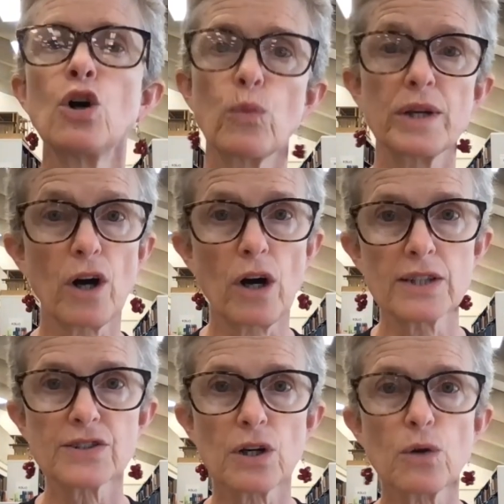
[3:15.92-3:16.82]
We
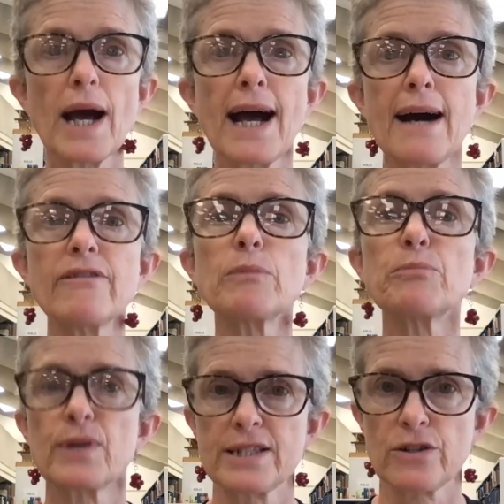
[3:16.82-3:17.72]
also have a
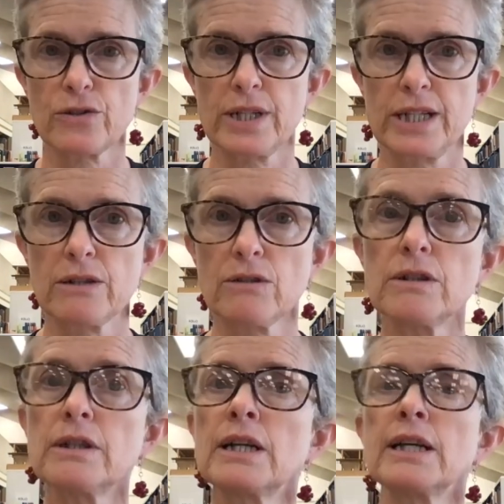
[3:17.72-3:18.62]
printer
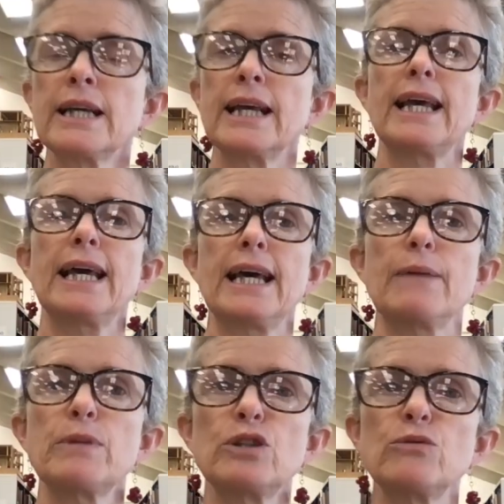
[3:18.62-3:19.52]
here,
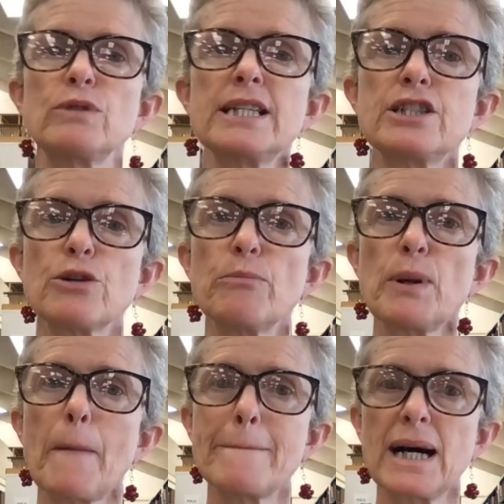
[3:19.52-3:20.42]
and you need to
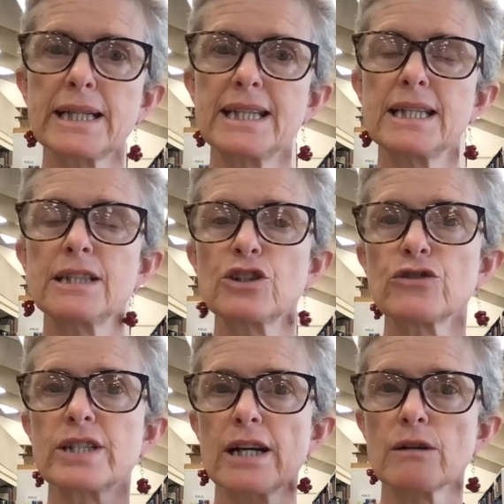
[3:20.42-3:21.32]
put money in your
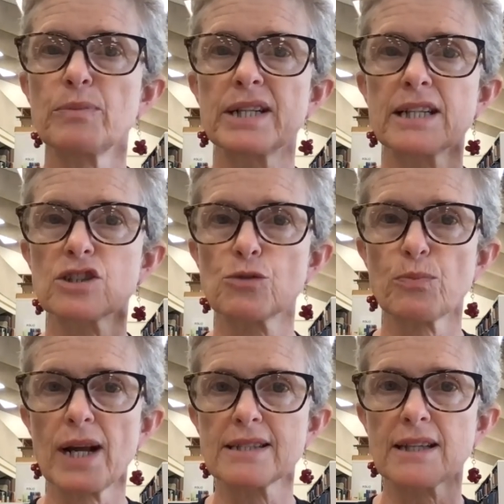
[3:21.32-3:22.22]
Terrapin
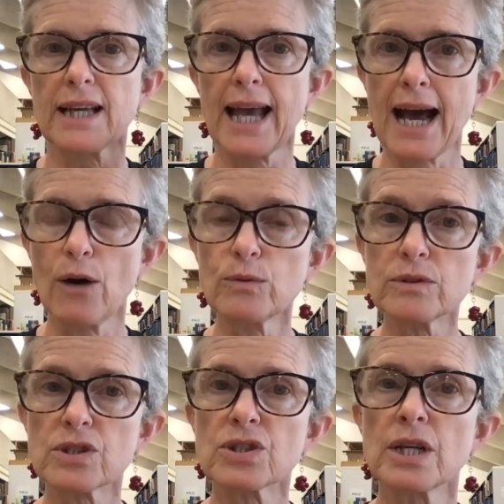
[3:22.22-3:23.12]
Express
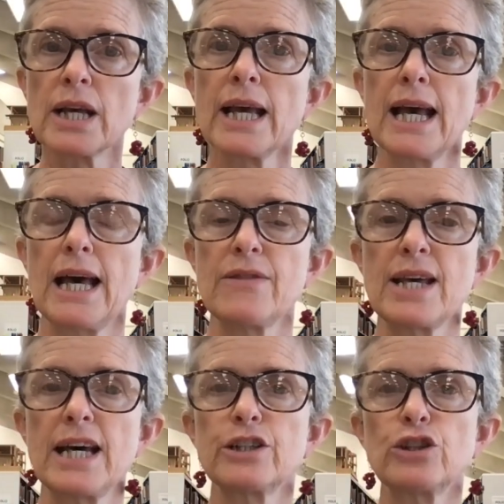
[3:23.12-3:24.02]
account, and
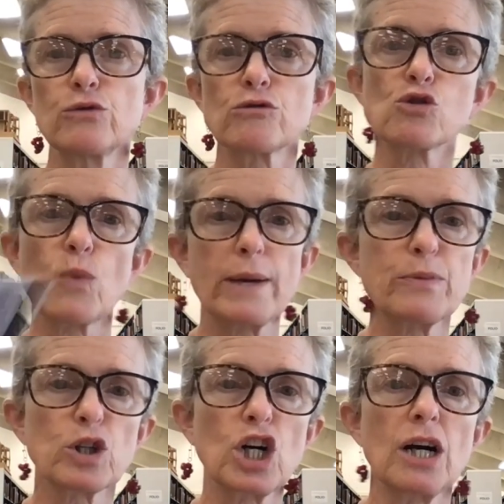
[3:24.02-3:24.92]
then you swipe
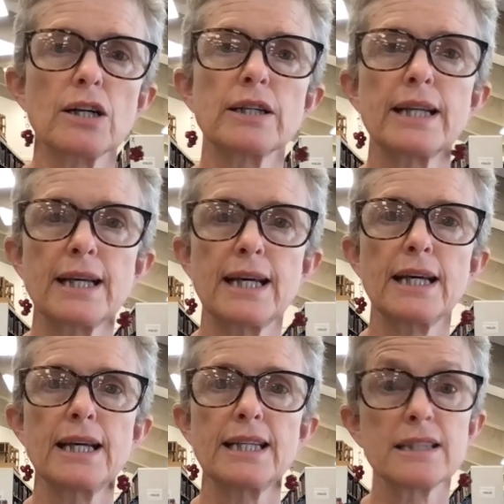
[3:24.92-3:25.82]
your card
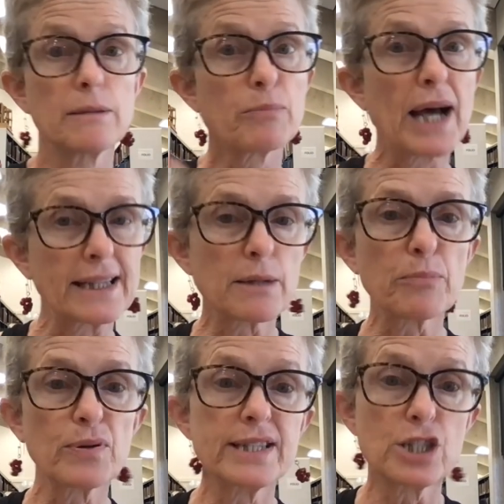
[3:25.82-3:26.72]
at the
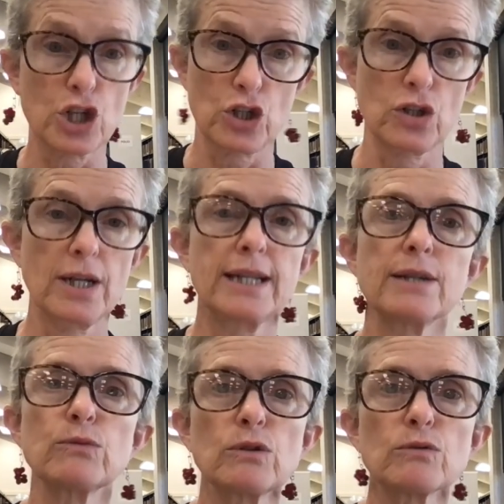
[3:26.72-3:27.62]
printer, and
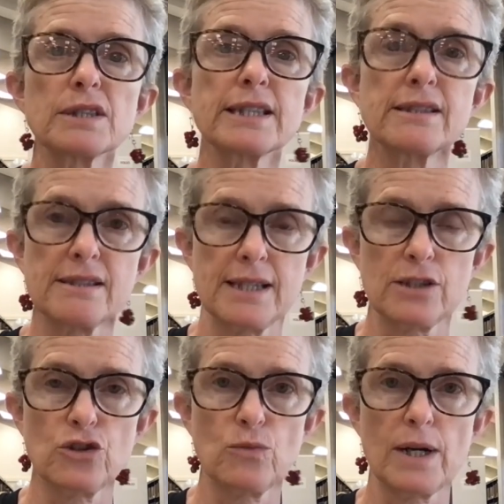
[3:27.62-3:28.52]
it will release
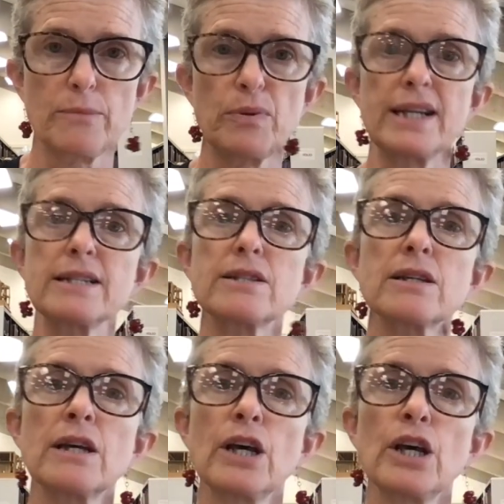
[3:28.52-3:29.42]
things you want to print.
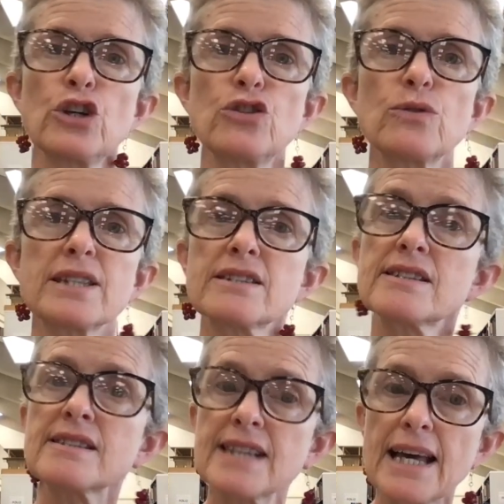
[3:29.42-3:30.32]
You can
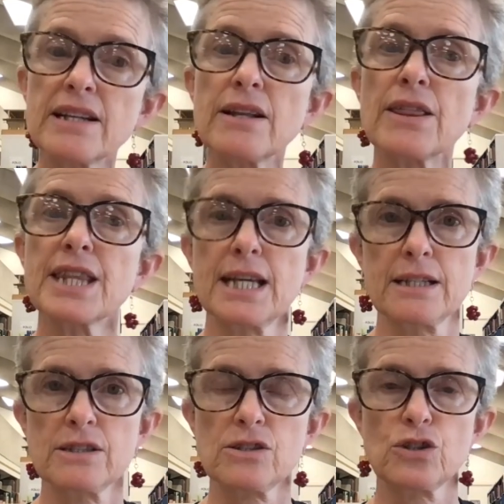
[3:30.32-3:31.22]
send
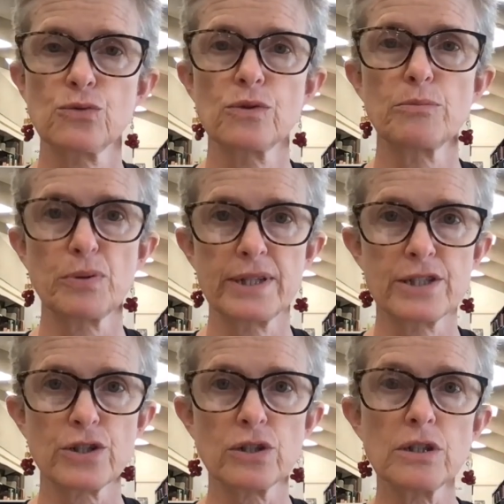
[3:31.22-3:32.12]
things to the
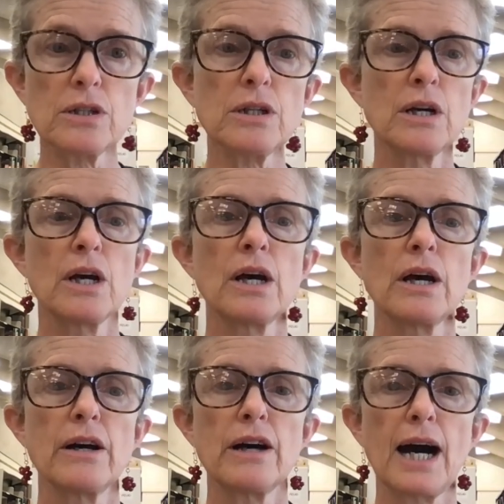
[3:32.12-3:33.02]
printer
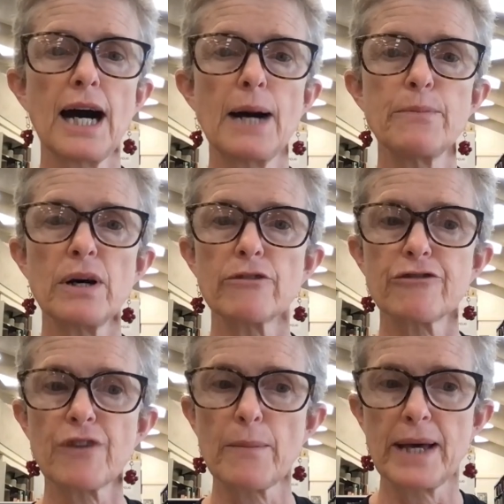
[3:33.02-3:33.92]

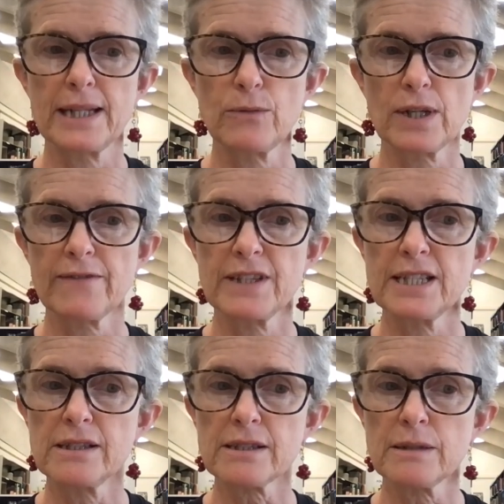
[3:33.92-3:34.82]
from any one of
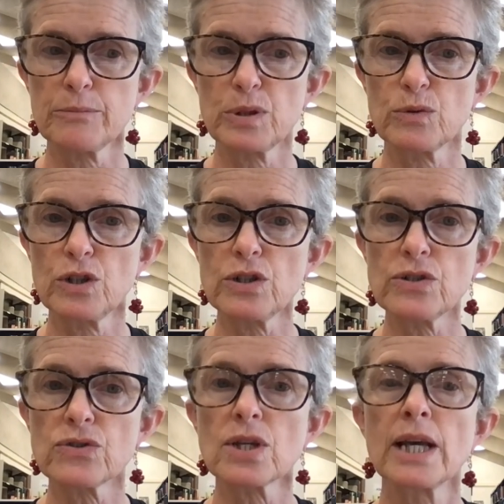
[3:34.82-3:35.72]
these
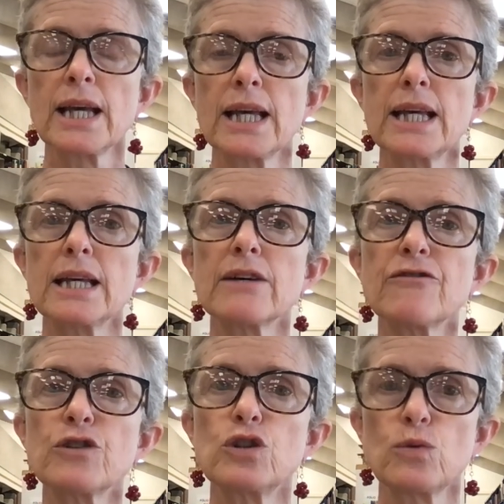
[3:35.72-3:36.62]
computers. If
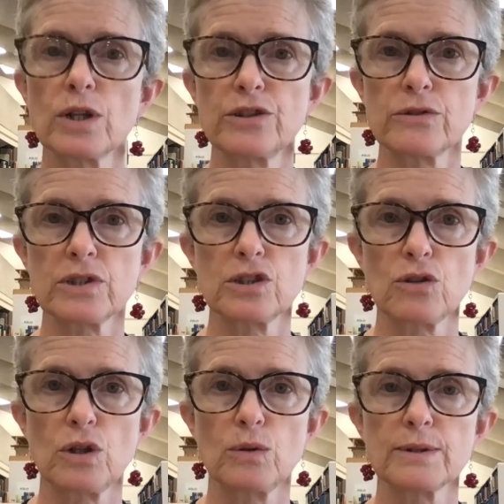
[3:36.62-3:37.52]
you are using
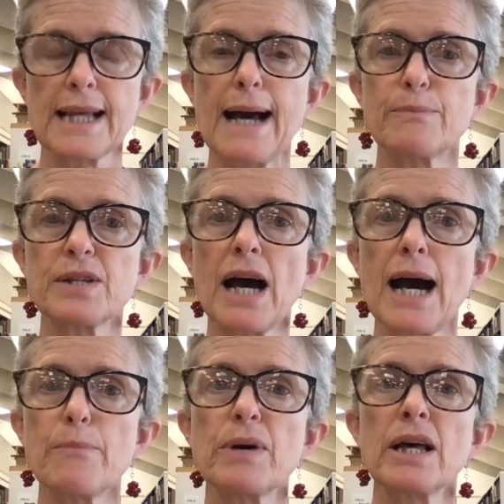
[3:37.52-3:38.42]
your own
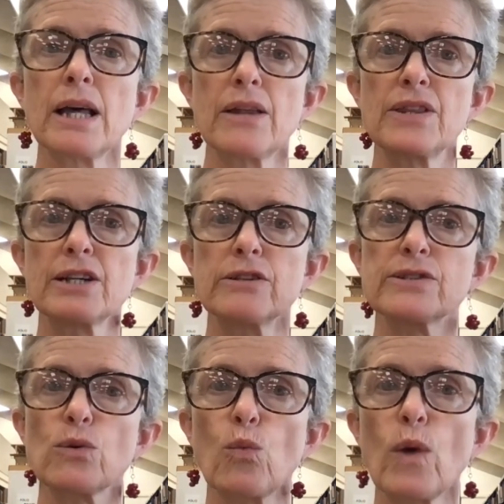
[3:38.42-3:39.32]
laptop, there
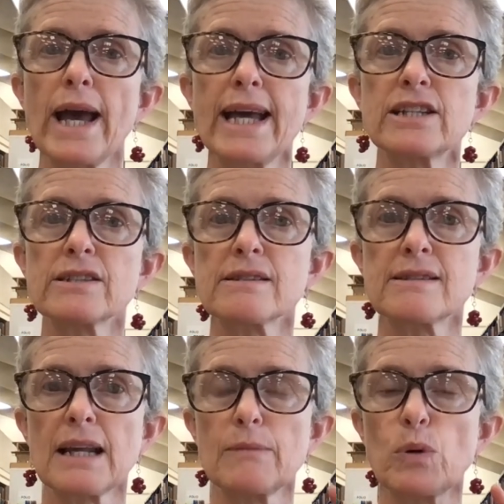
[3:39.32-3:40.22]
is a way to
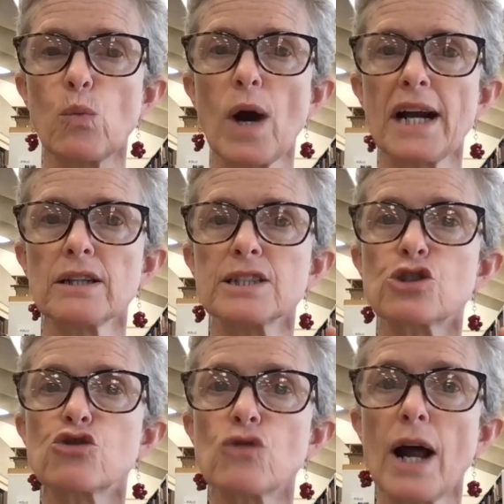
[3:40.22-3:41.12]
set up a wireless
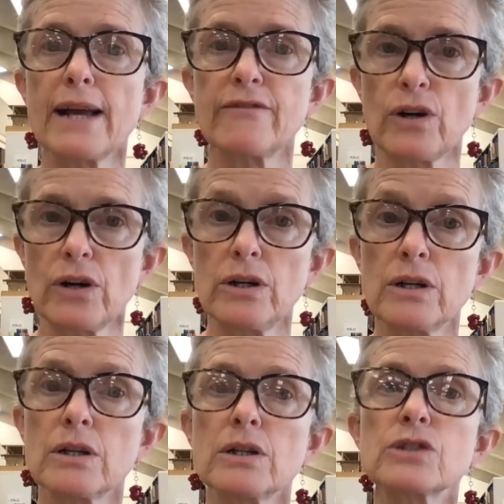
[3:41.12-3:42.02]
driver
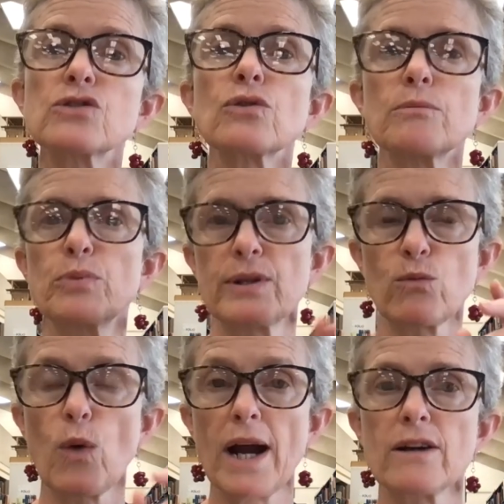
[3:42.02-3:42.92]
so you can print
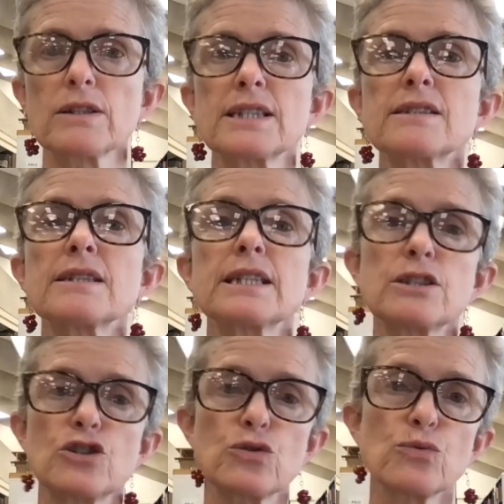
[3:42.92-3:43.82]

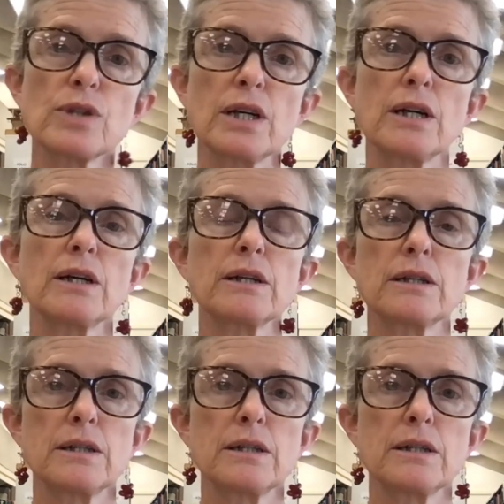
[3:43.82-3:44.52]
wirelessly to the